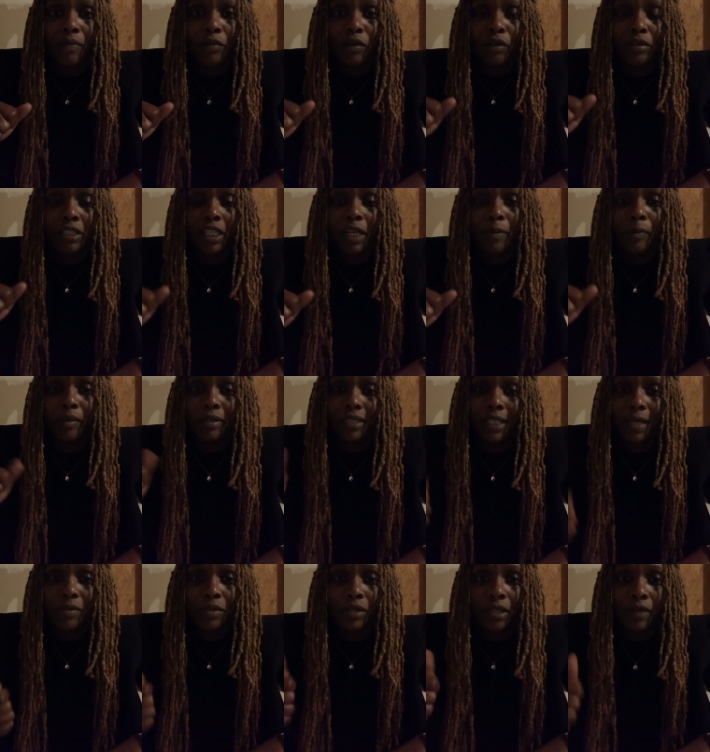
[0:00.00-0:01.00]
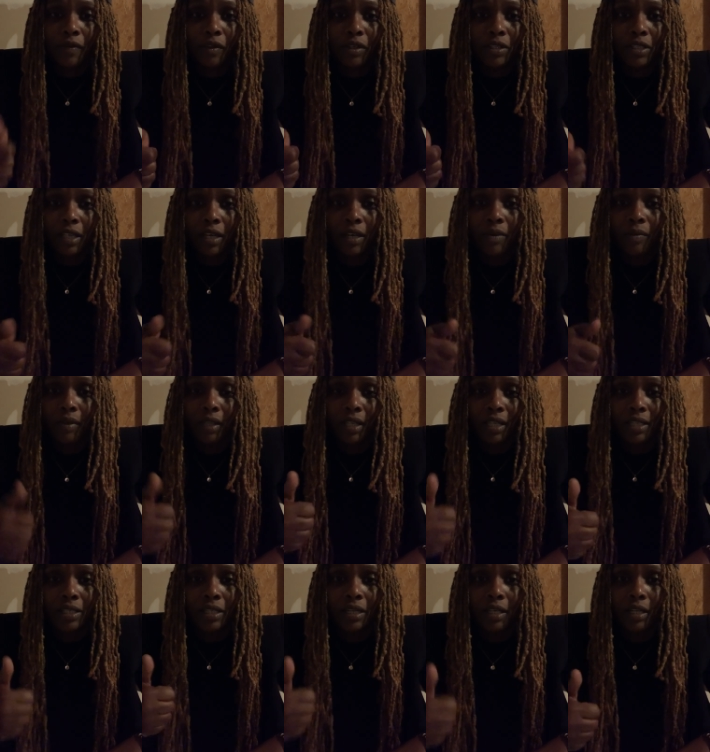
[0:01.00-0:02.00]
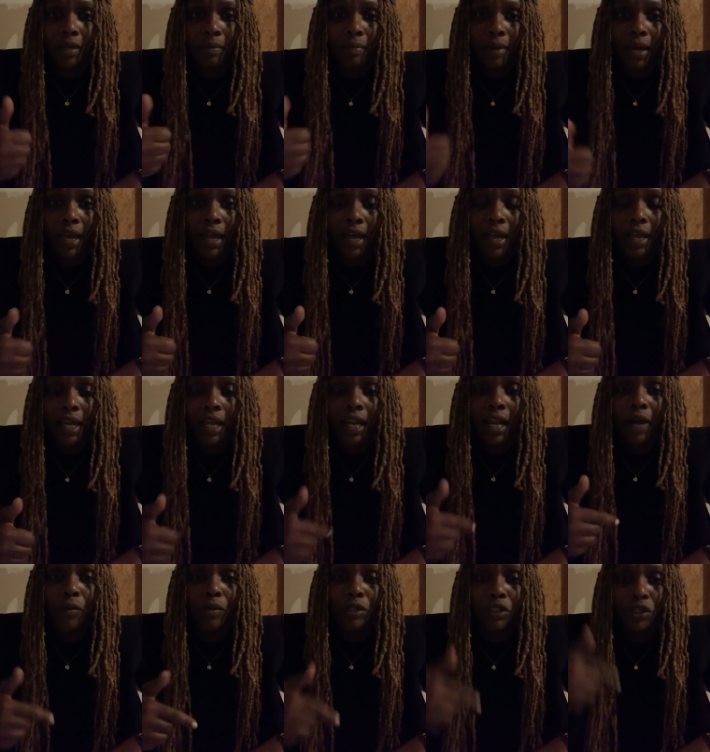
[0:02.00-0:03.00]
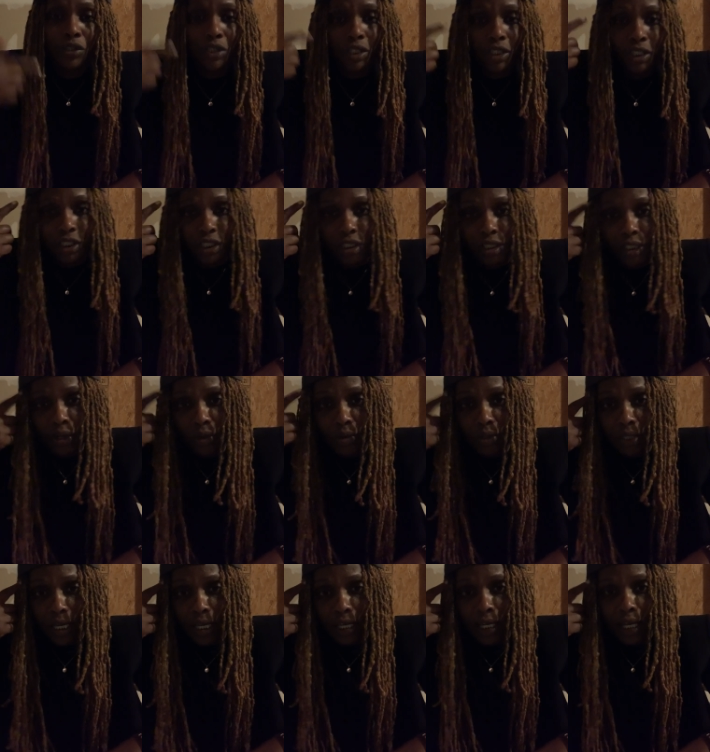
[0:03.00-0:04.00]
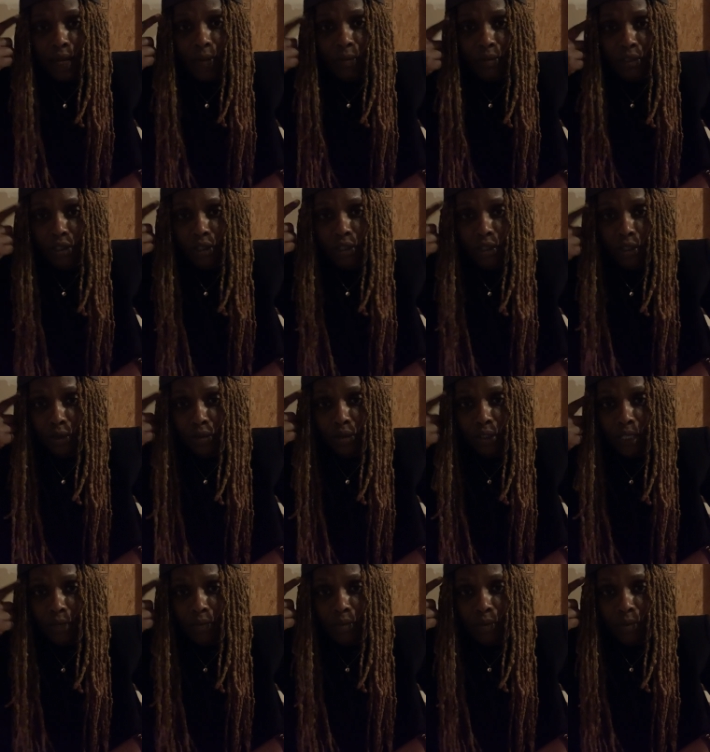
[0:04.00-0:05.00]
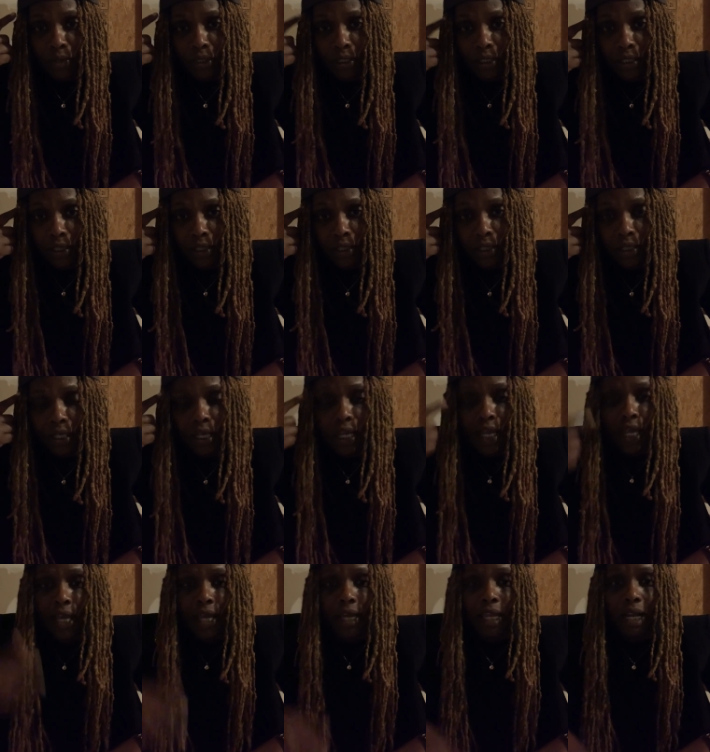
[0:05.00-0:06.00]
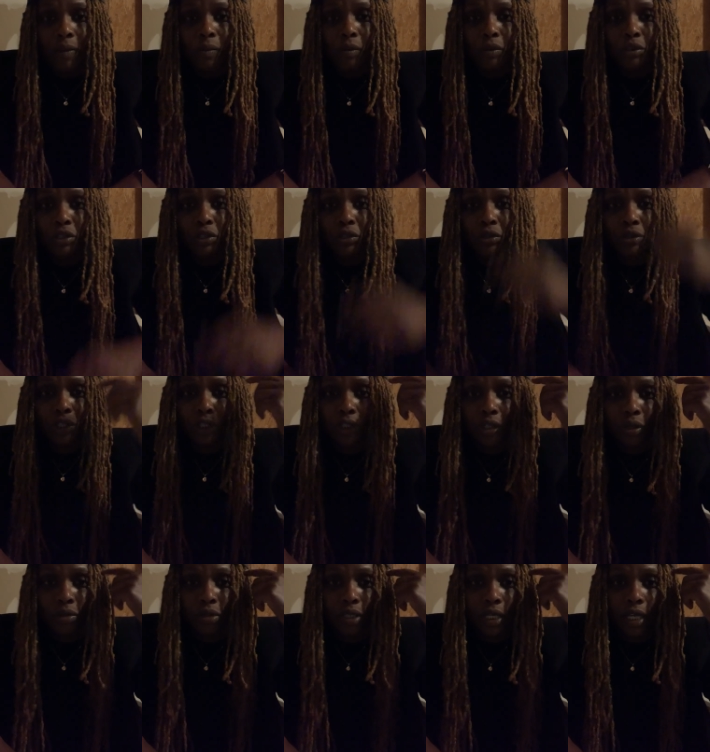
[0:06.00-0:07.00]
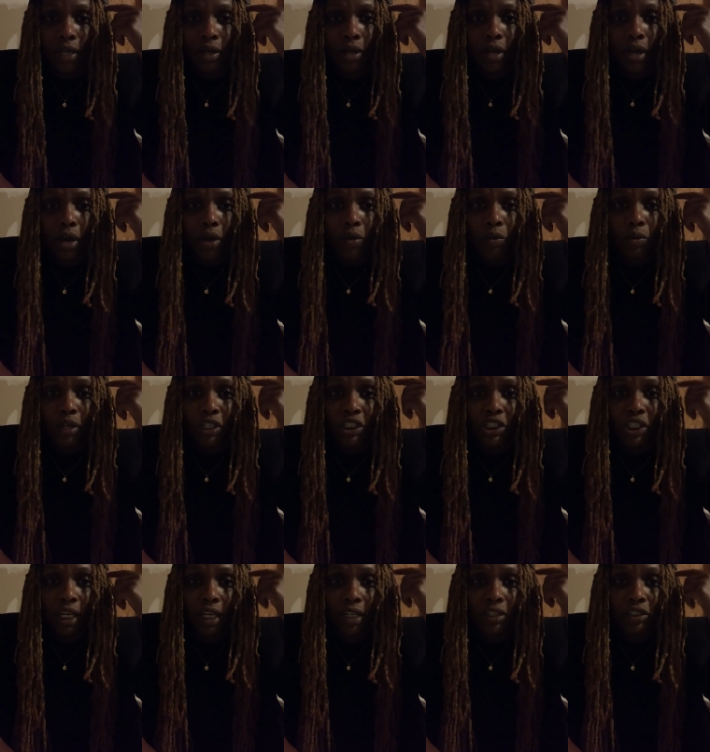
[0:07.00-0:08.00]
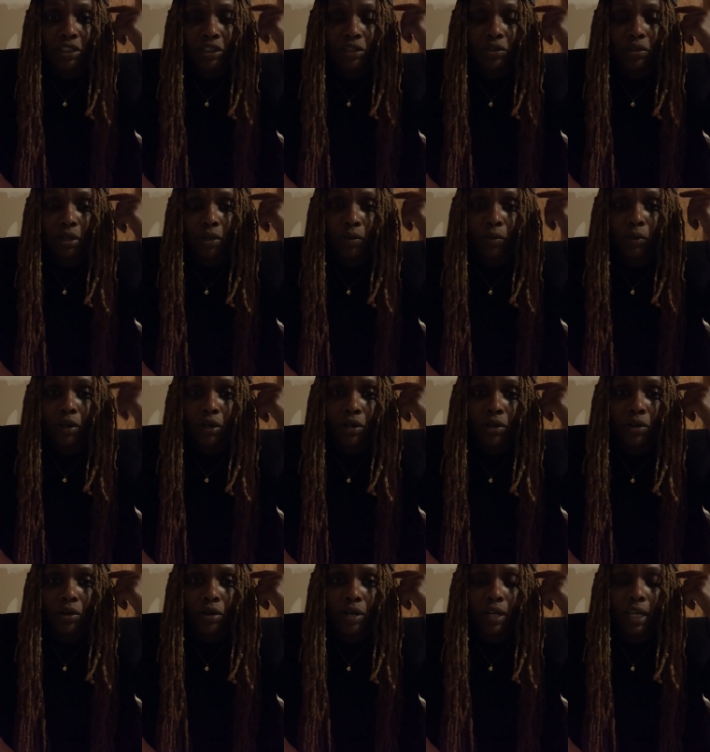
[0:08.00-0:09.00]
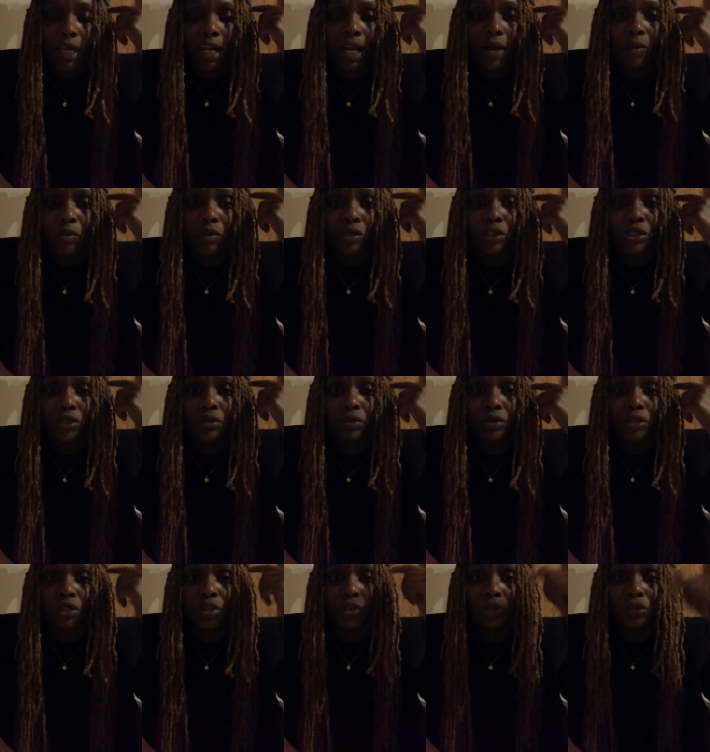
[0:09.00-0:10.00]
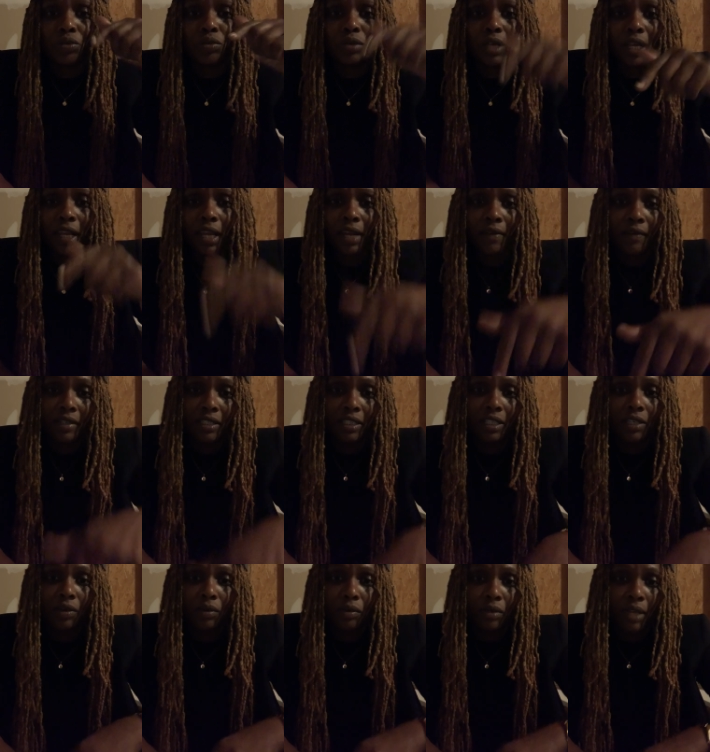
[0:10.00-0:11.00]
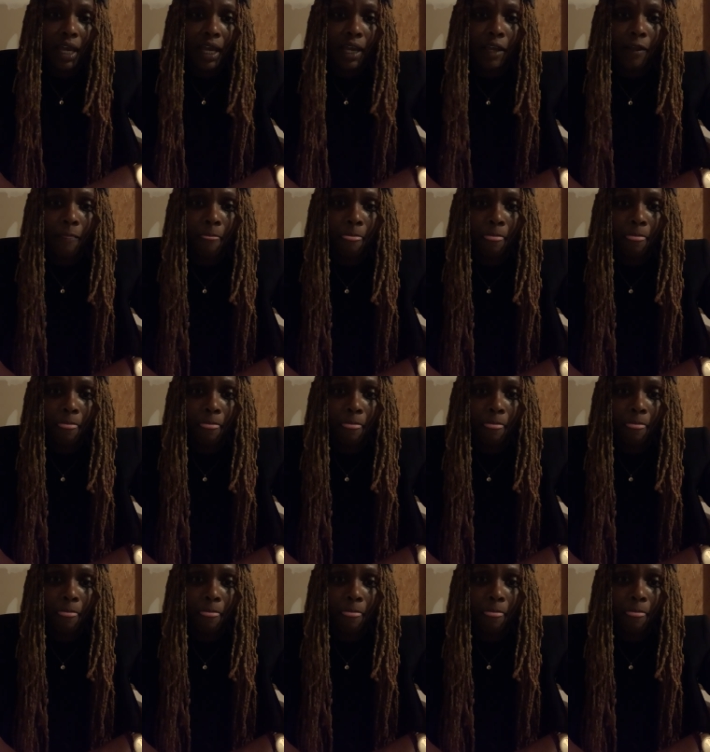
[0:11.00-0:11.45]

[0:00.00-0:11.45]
self-perception of yourself, whether it's good or bad. And I want you to just notate it. I want you to notate what was good. And I want you to notate what challenges you need to work on. And I want you to do that every single day.